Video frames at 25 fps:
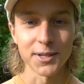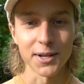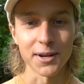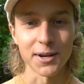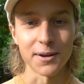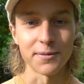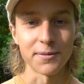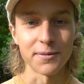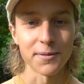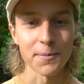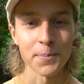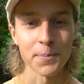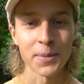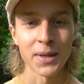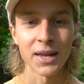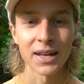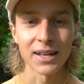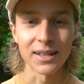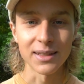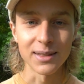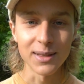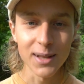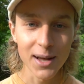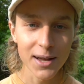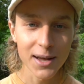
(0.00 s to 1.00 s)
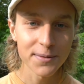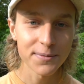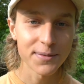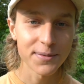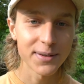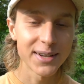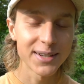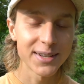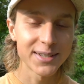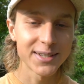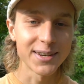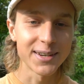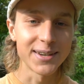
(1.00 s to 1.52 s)
of. Life
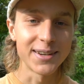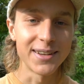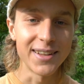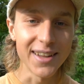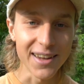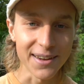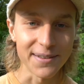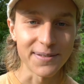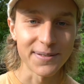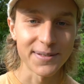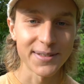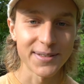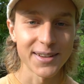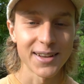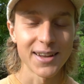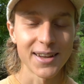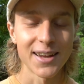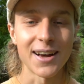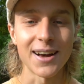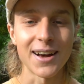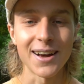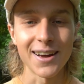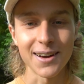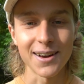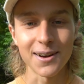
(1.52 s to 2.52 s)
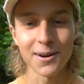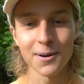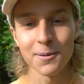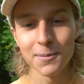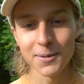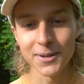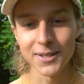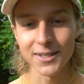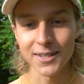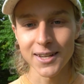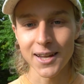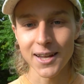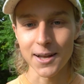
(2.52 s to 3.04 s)
is a gift. I
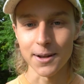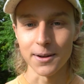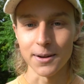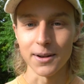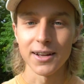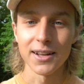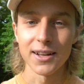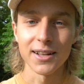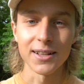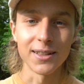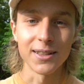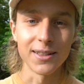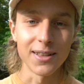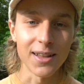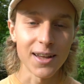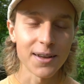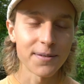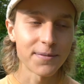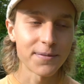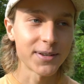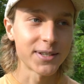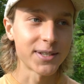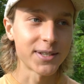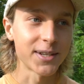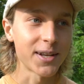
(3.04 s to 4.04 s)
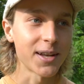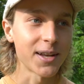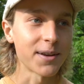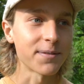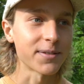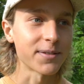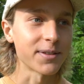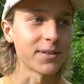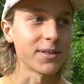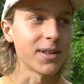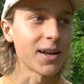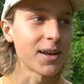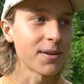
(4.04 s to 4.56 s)
always say it. Life is a
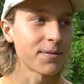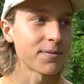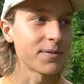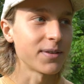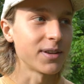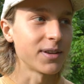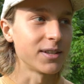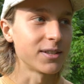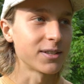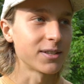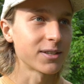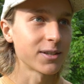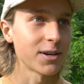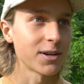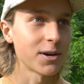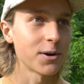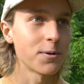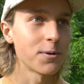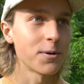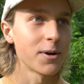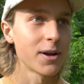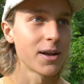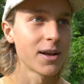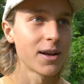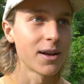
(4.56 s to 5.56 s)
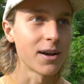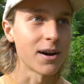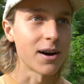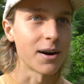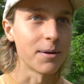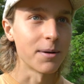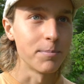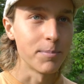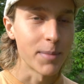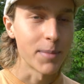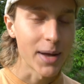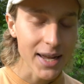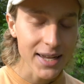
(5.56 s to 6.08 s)
gift. Life is so
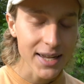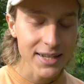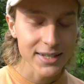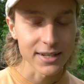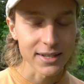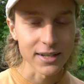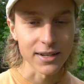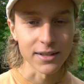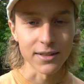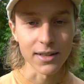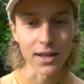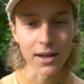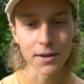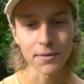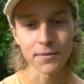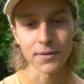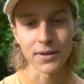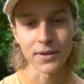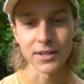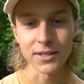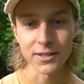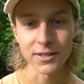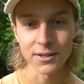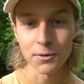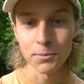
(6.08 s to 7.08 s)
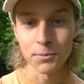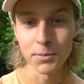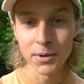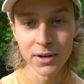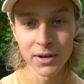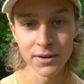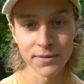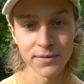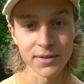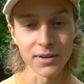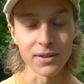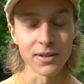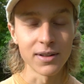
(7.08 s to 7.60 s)
amazing. Life is so
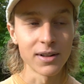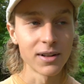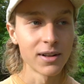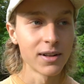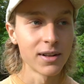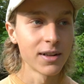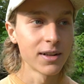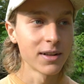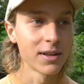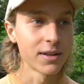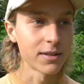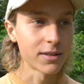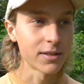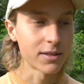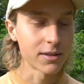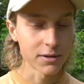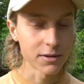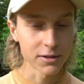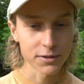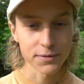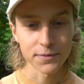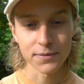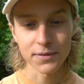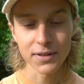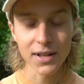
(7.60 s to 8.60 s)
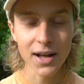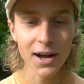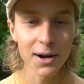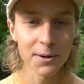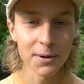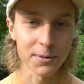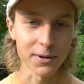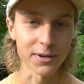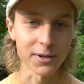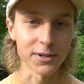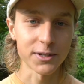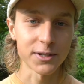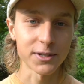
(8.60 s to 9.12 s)
beautiful. There's
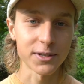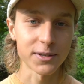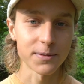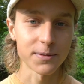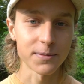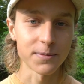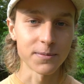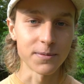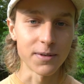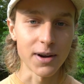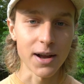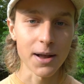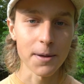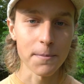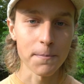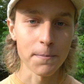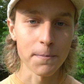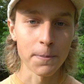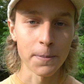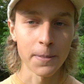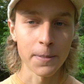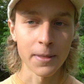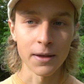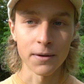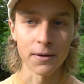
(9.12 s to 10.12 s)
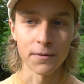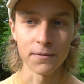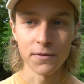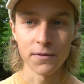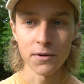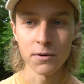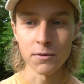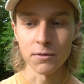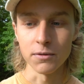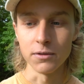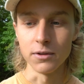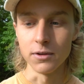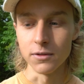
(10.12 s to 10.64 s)
flowers, right?
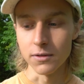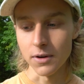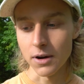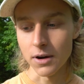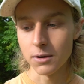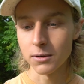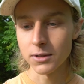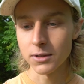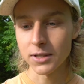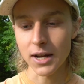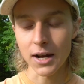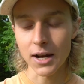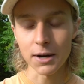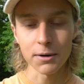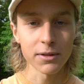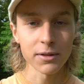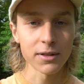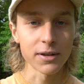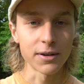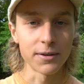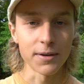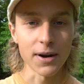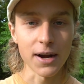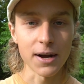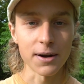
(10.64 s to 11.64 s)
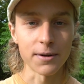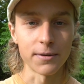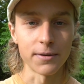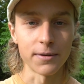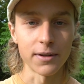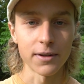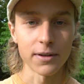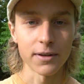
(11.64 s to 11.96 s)
Food grows out of the ground.